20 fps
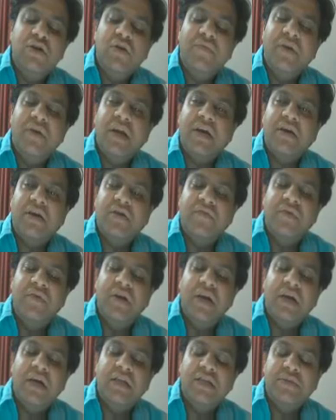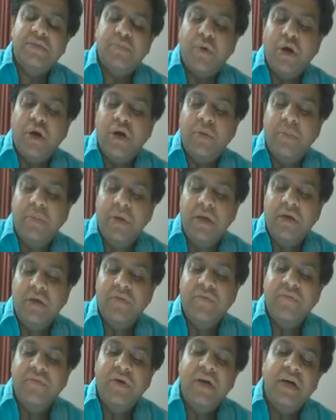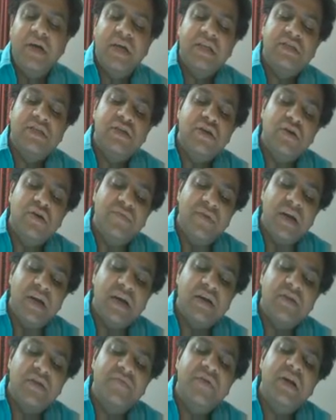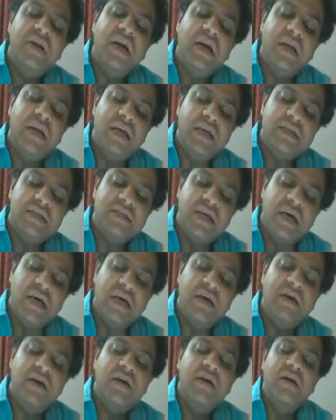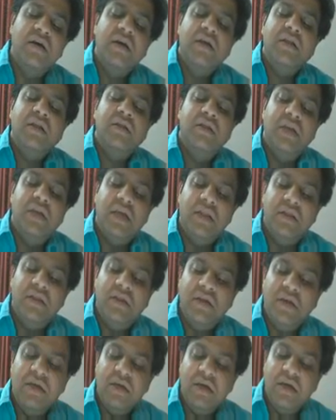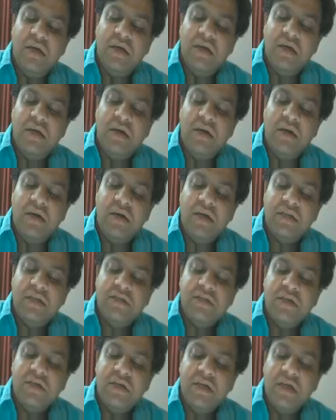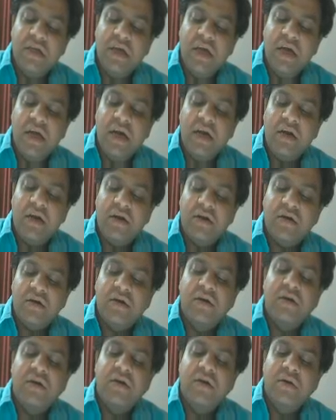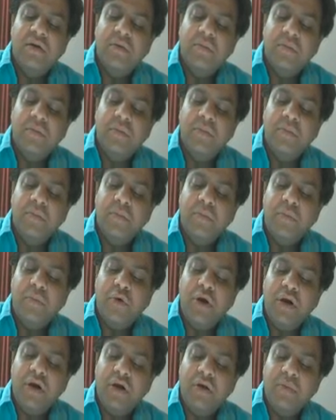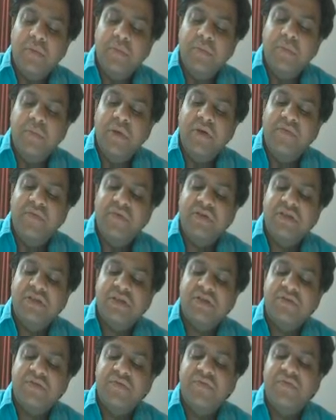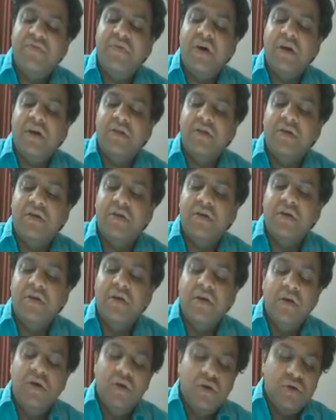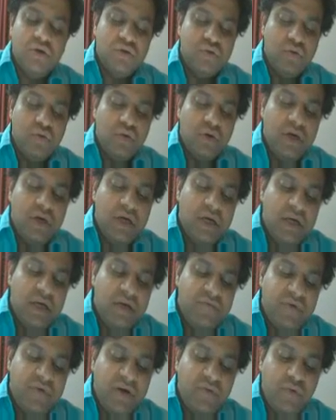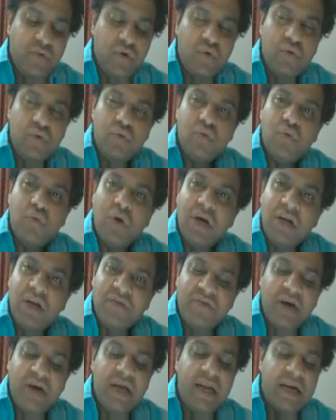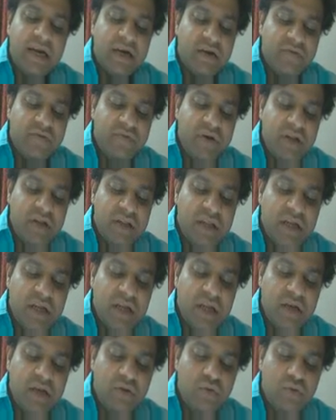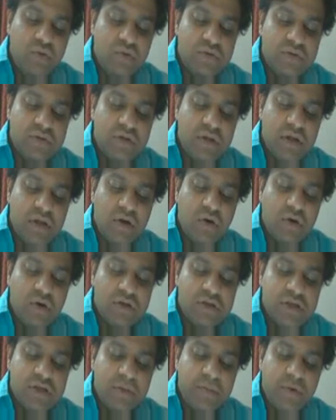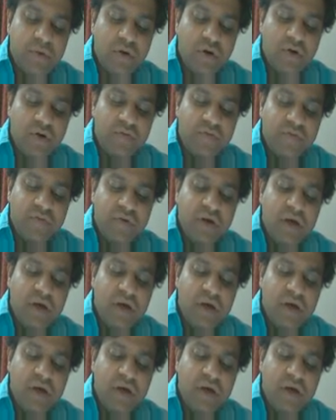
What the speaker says: of electric field at this point B. Intensity of electric field at A is higher than the intensity at point B, which is farther. So if I want to quantify electric field, then I'll use the concept of